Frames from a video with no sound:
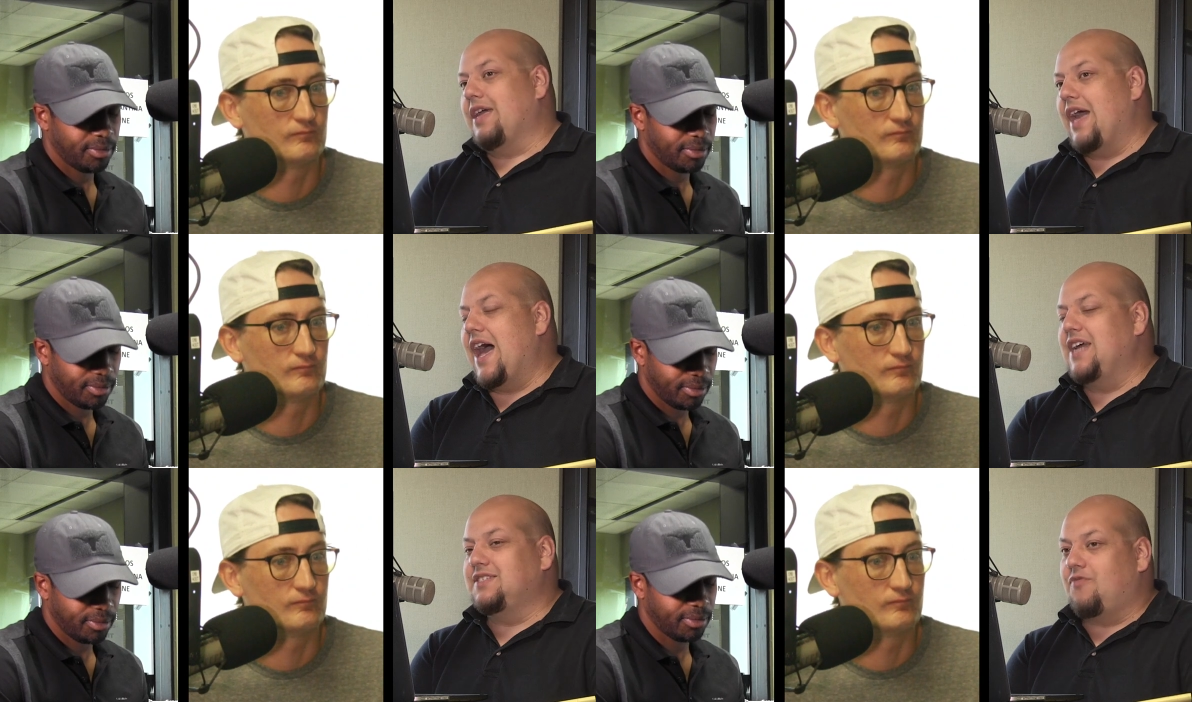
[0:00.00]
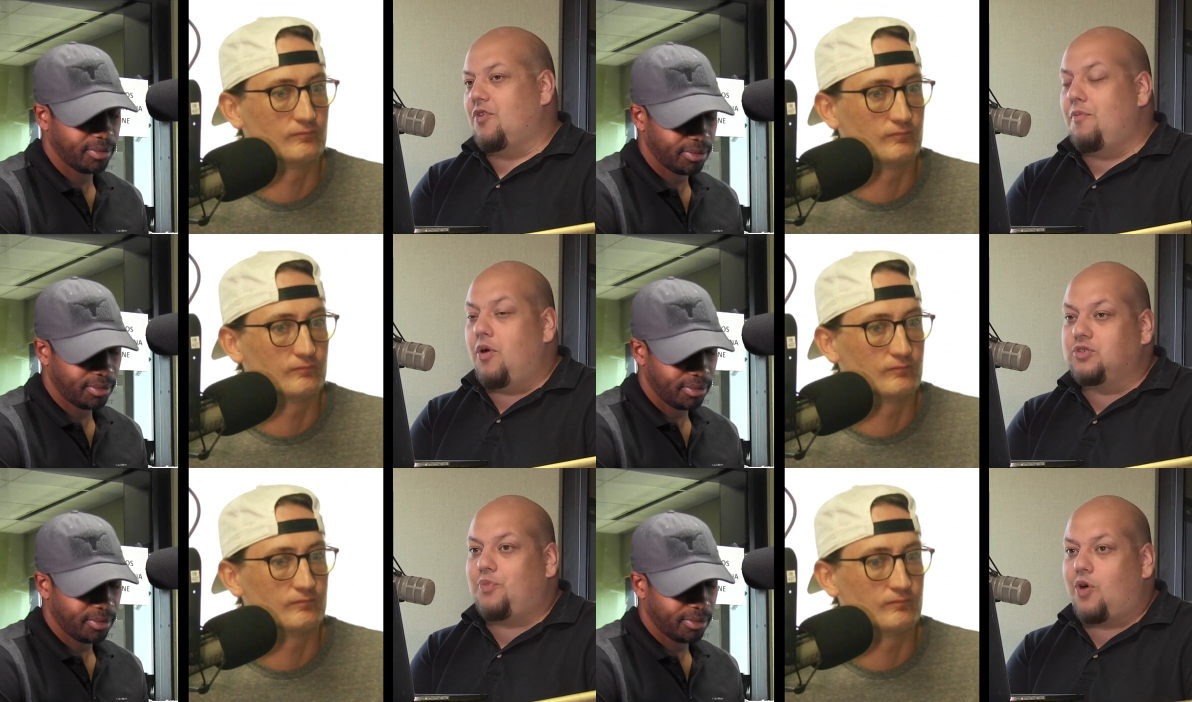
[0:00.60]
Speaker 1: Guys, for the
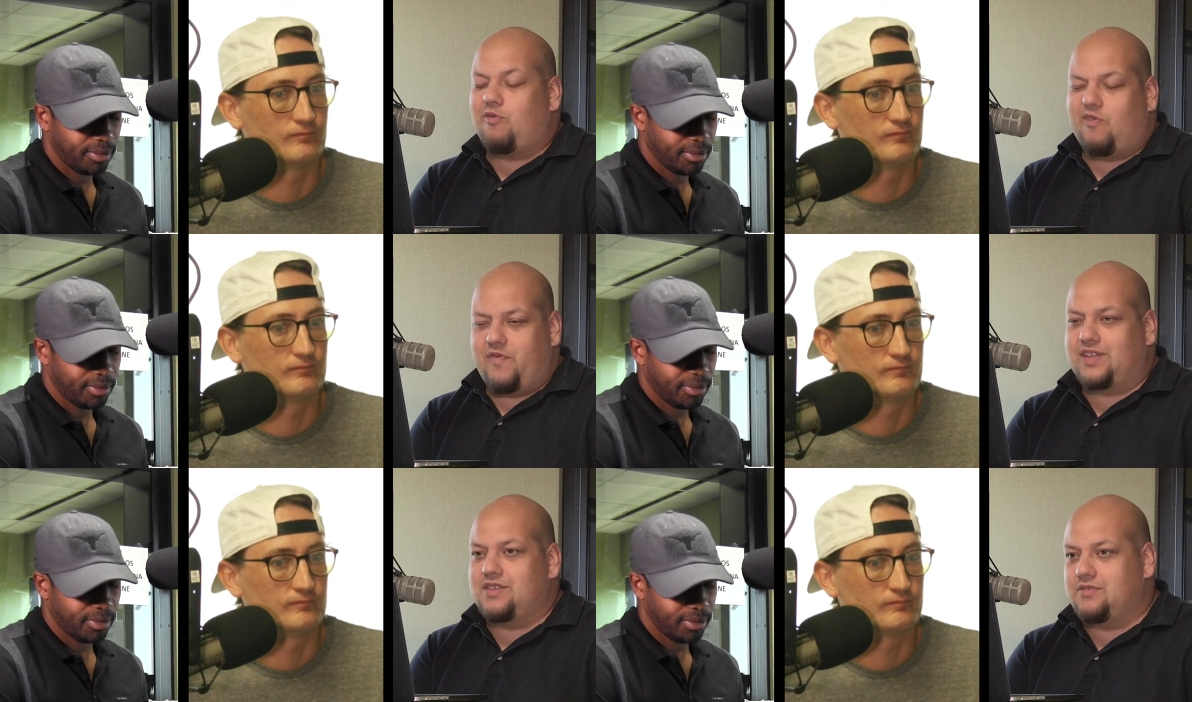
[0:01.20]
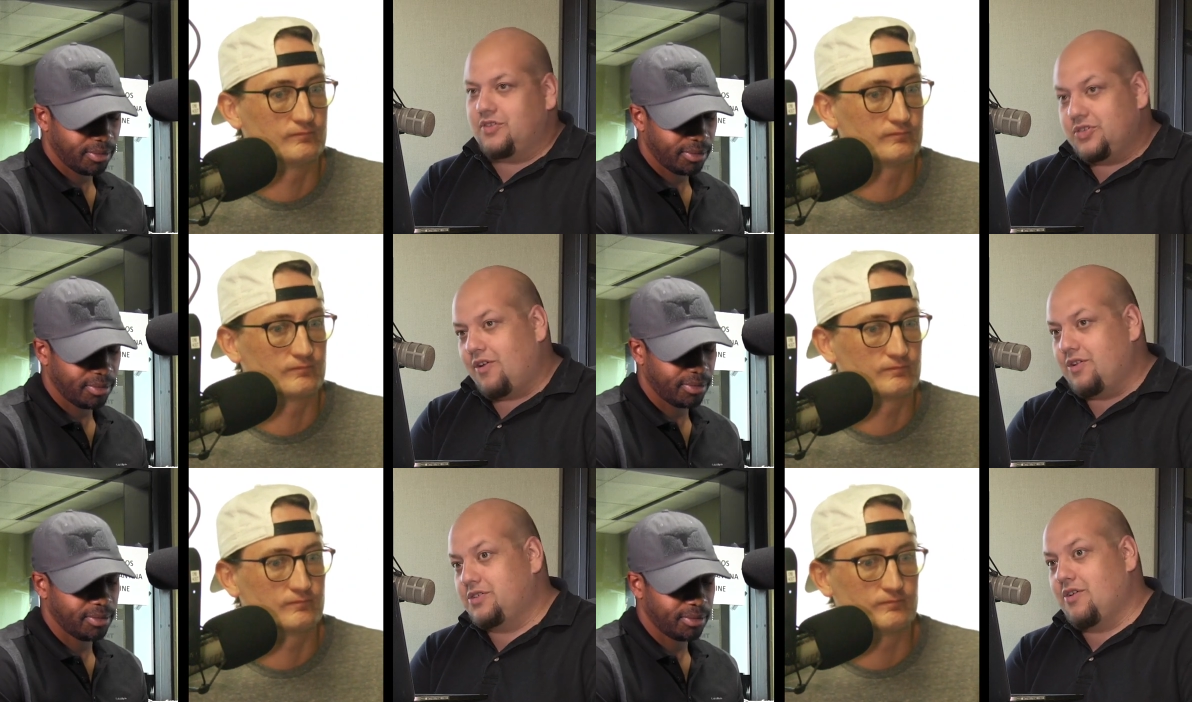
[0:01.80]
most part, were victims of the
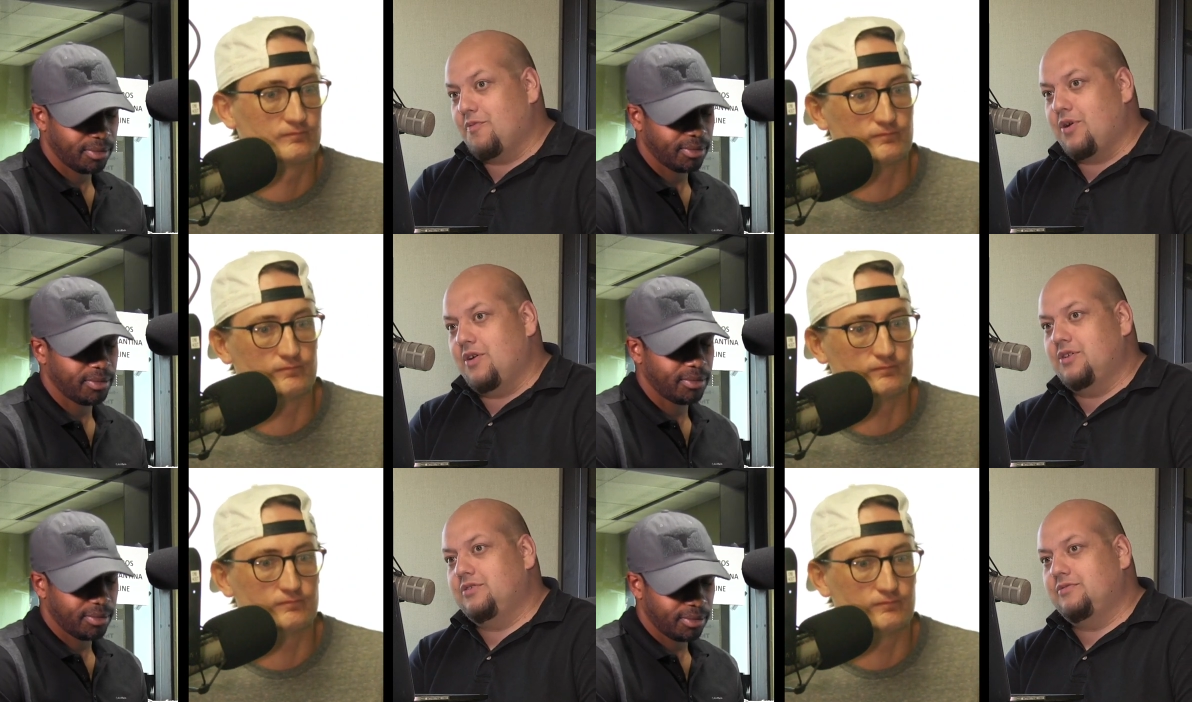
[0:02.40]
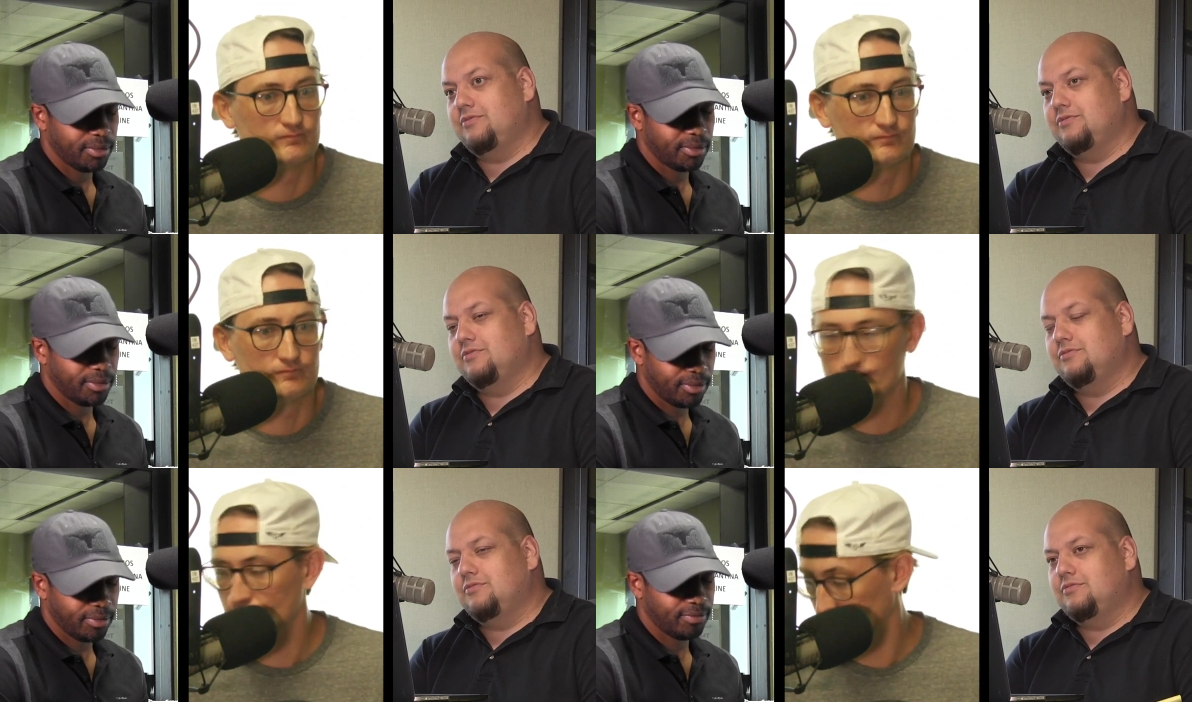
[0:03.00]
Charlie Strong purge
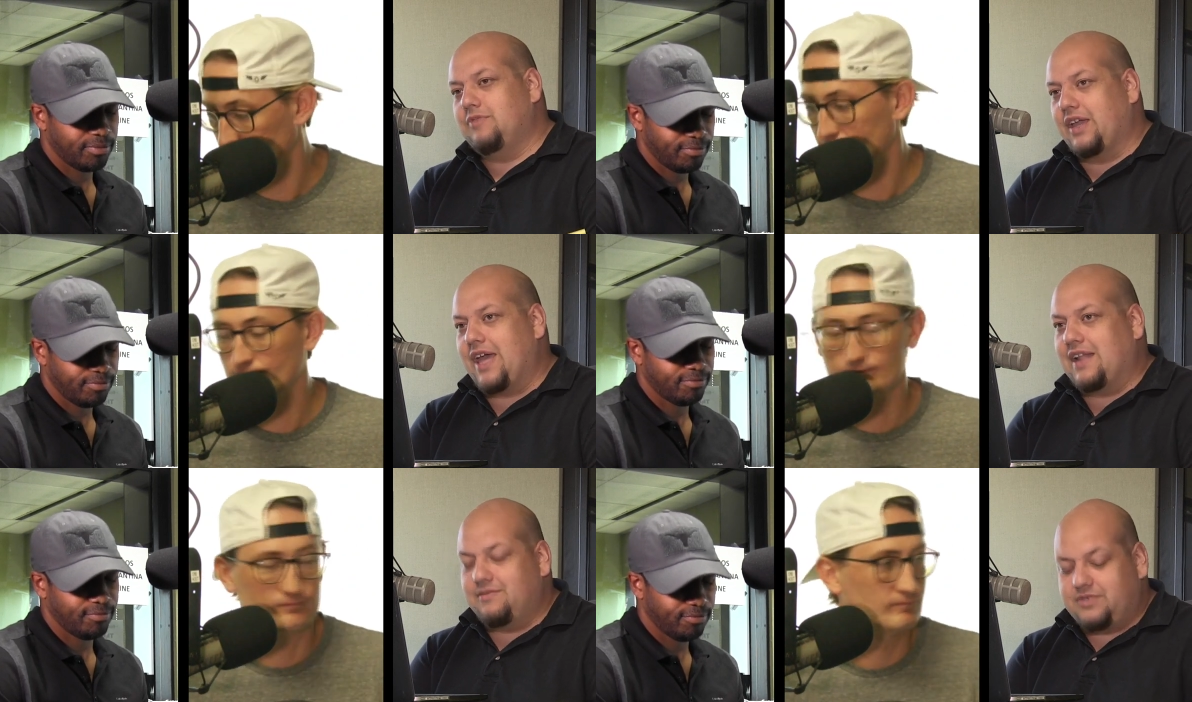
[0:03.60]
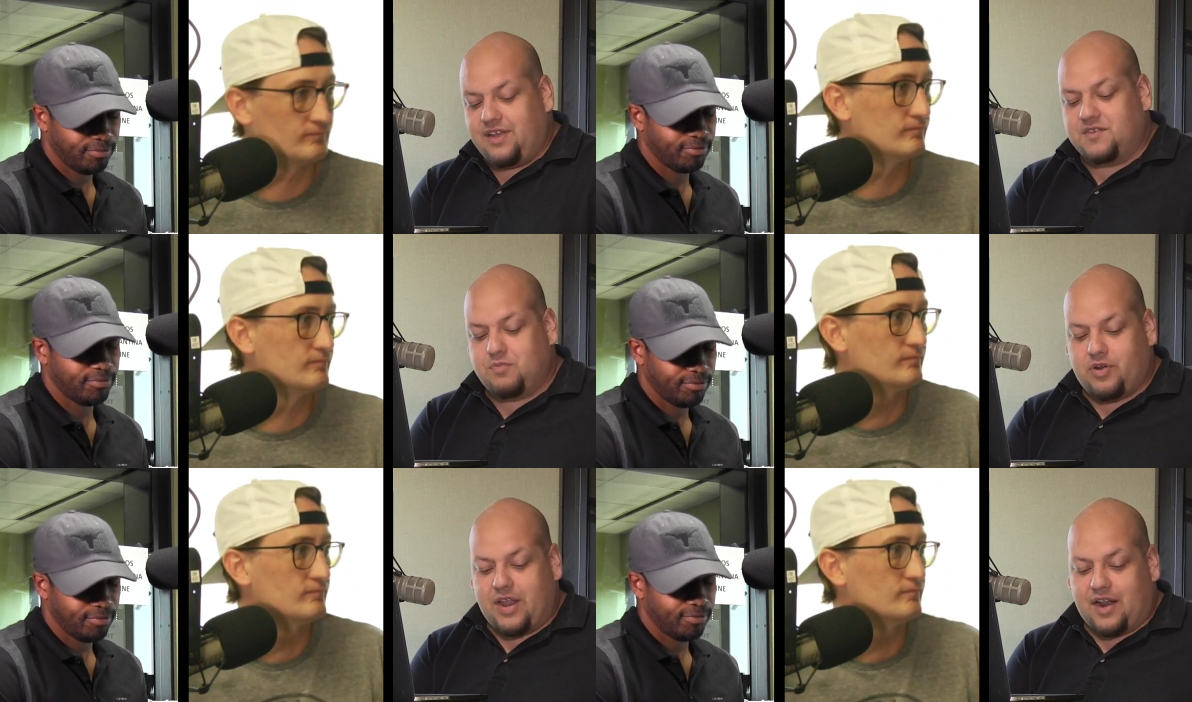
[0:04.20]
mm-hmm. that got
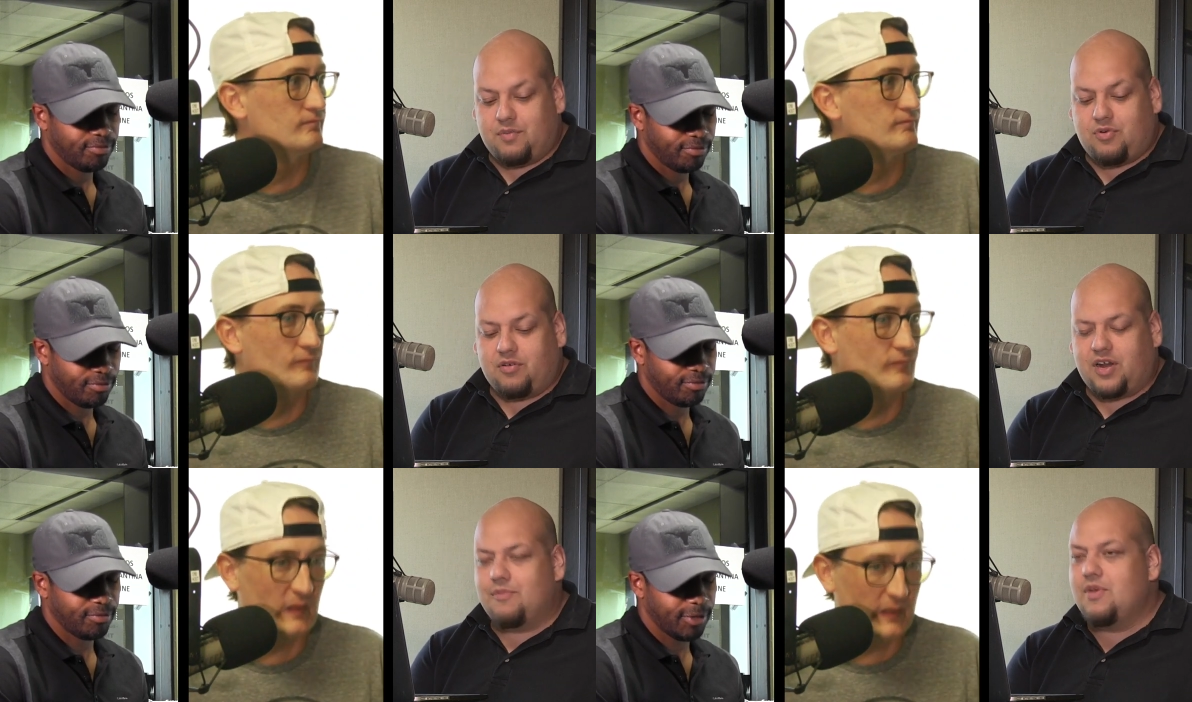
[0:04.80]
themselves booted out of the program.